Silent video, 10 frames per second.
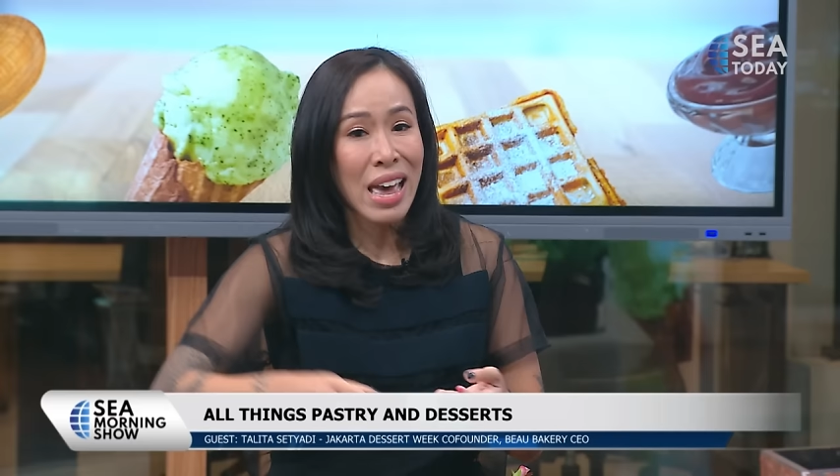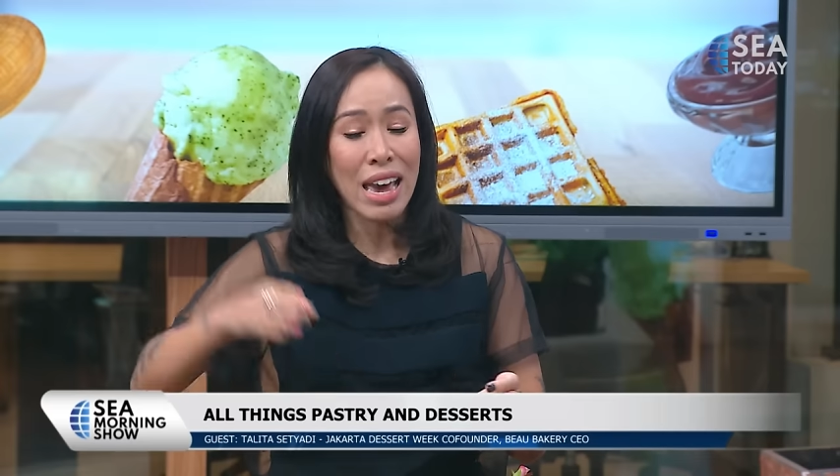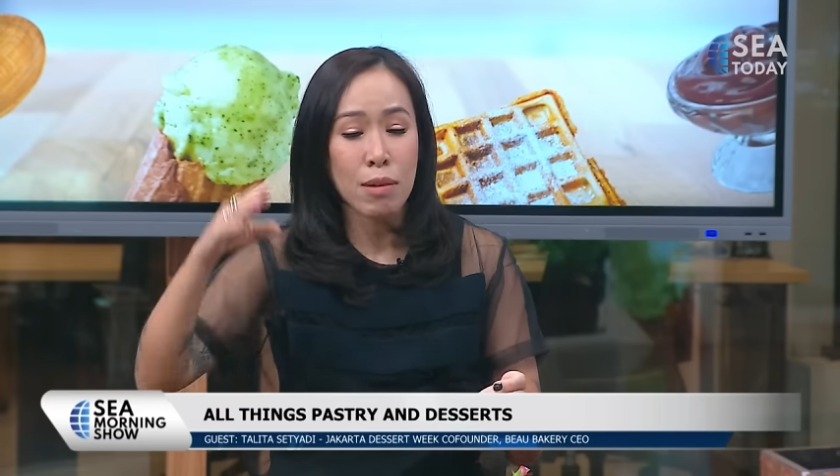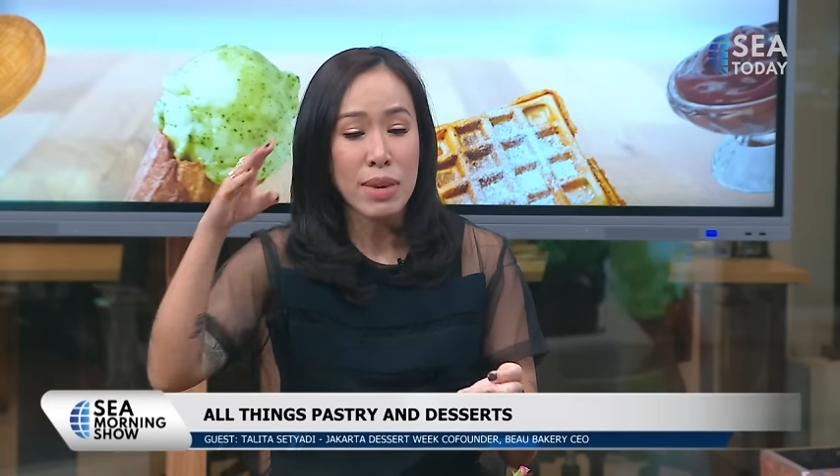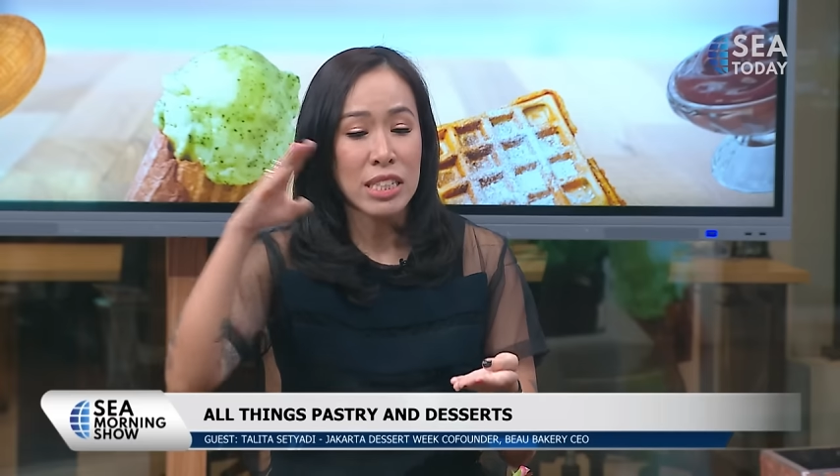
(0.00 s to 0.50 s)

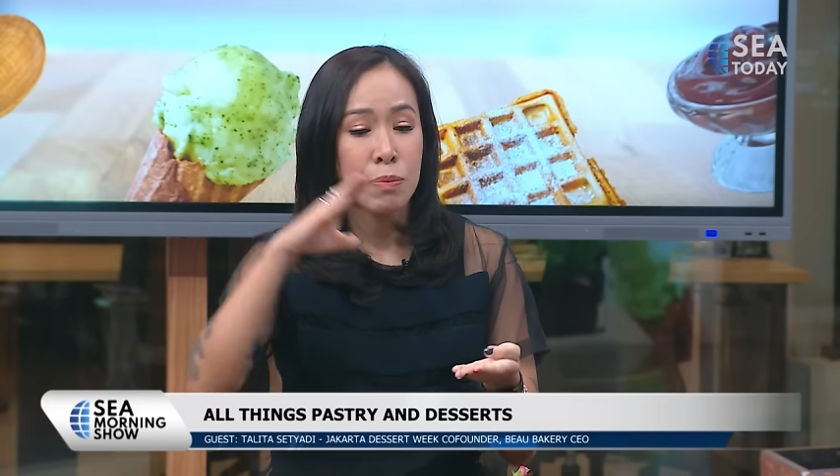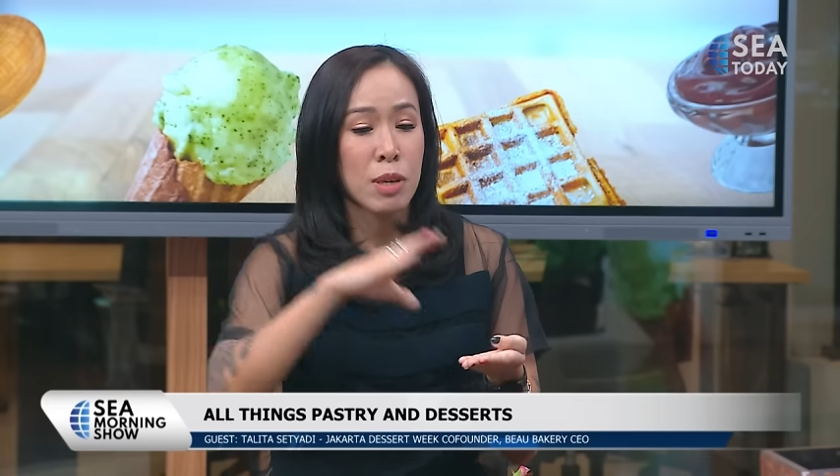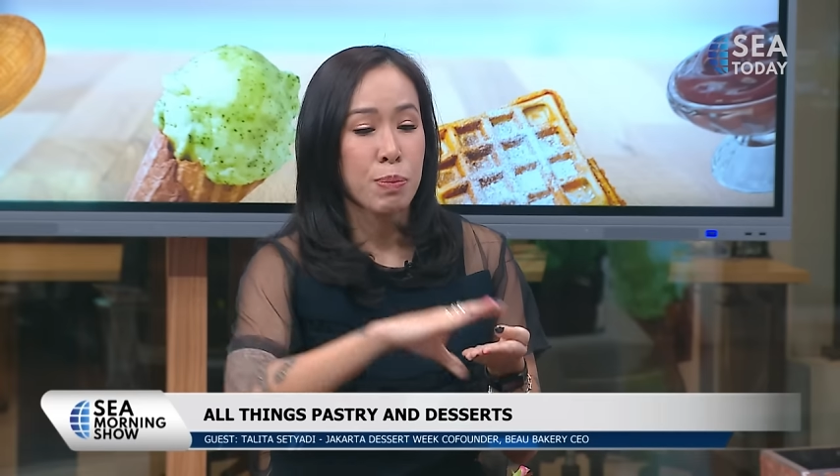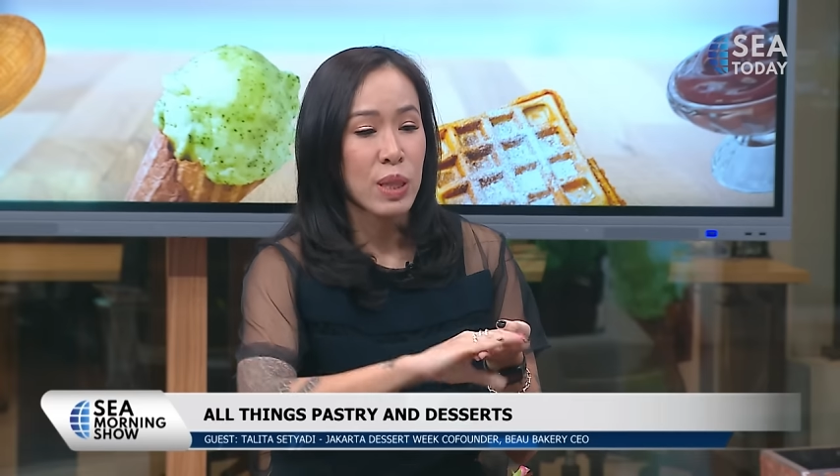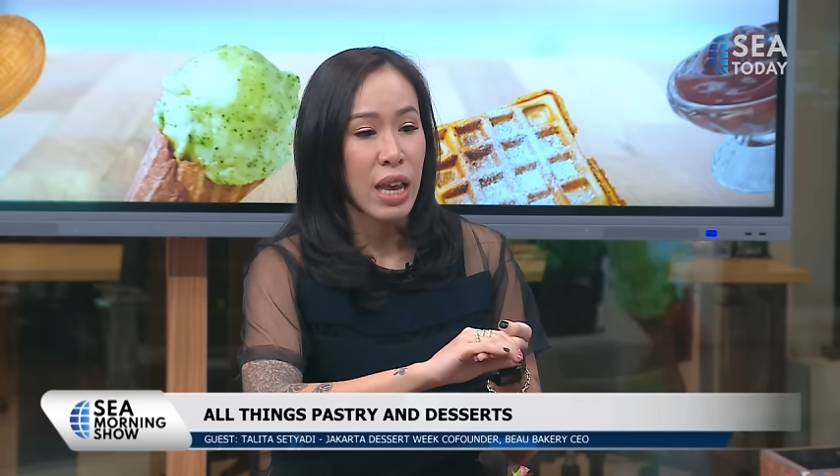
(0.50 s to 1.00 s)
Right. And meeting
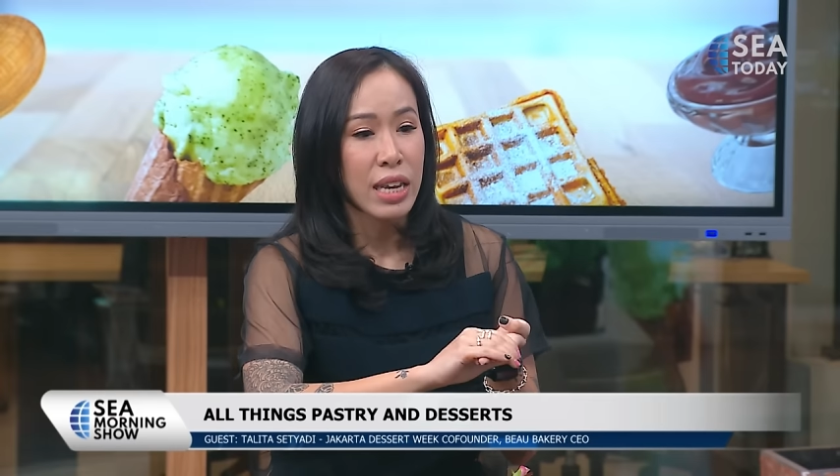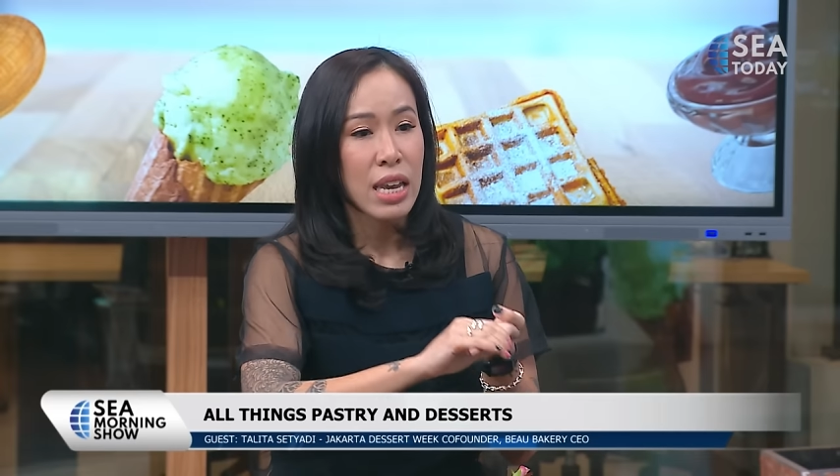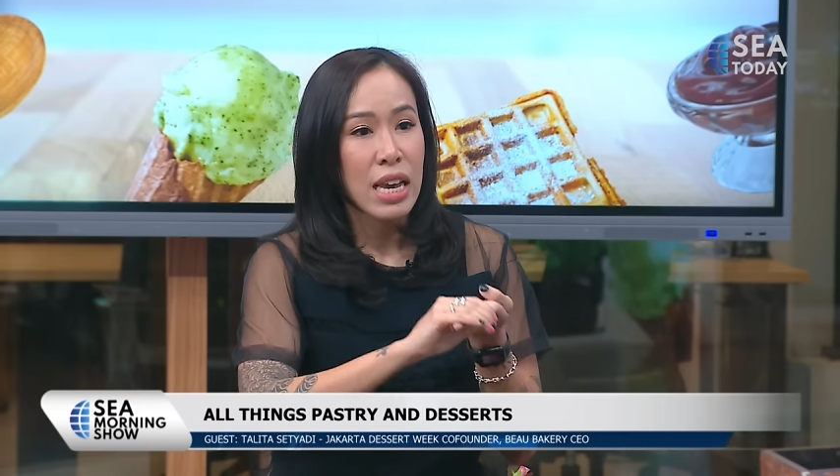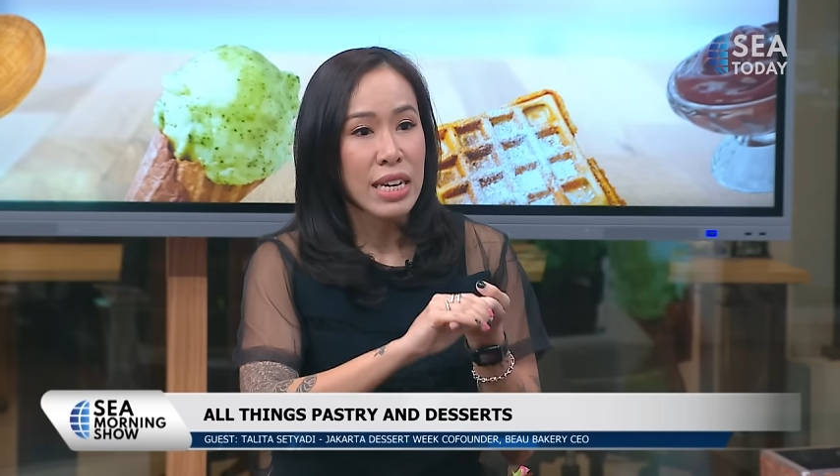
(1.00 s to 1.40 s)
people like